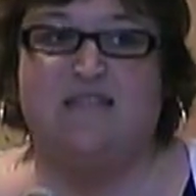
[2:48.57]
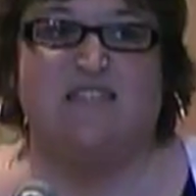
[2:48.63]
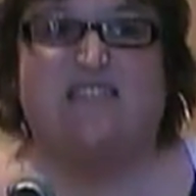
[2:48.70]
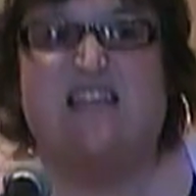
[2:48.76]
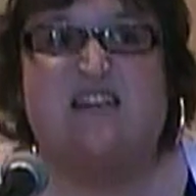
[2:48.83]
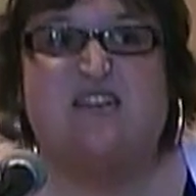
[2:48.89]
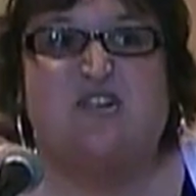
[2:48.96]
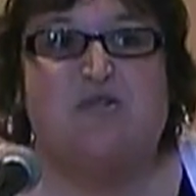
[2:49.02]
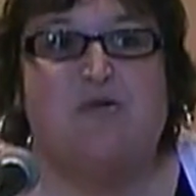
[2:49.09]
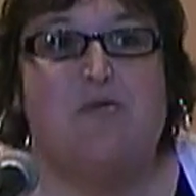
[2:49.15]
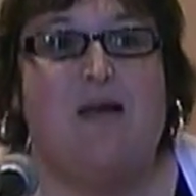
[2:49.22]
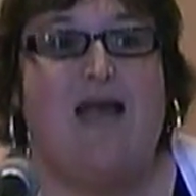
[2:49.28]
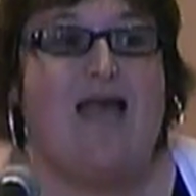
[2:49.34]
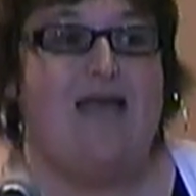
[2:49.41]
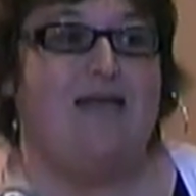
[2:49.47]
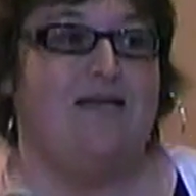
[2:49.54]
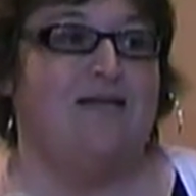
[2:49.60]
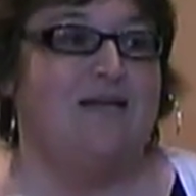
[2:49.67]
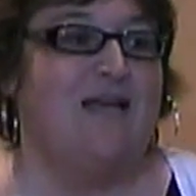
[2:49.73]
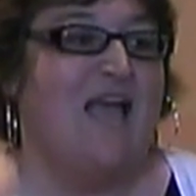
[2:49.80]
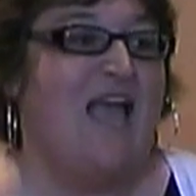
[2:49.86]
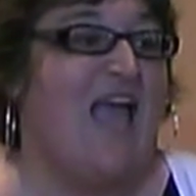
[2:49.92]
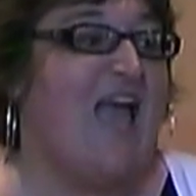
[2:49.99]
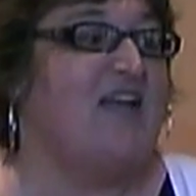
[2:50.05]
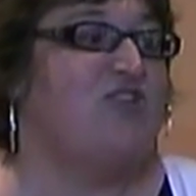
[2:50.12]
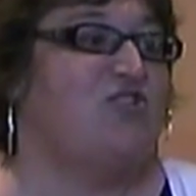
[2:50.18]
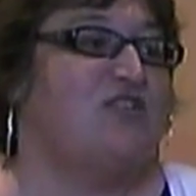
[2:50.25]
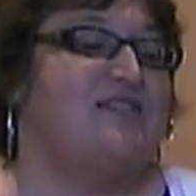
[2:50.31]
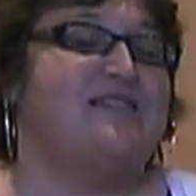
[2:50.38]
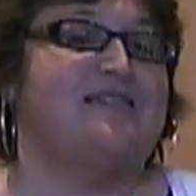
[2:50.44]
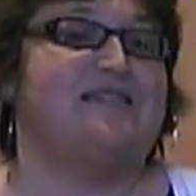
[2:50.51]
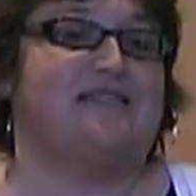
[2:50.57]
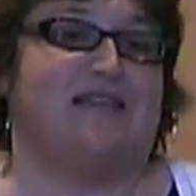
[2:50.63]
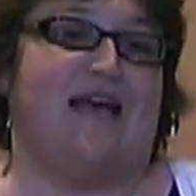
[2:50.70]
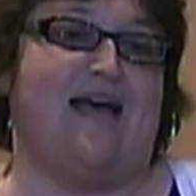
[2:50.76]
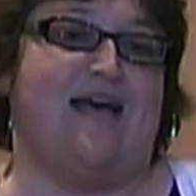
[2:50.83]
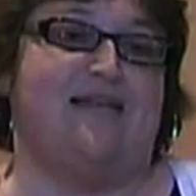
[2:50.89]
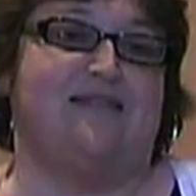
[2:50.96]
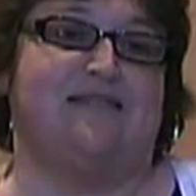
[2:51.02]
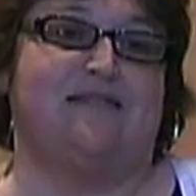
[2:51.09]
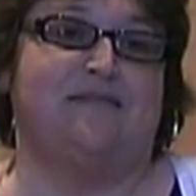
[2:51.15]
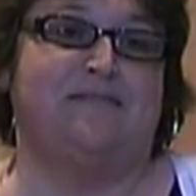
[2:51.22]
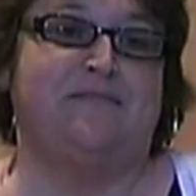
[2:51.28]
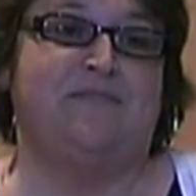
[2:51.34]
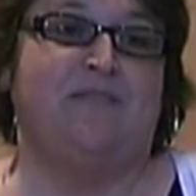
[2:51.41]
Send her away. And Jesus says,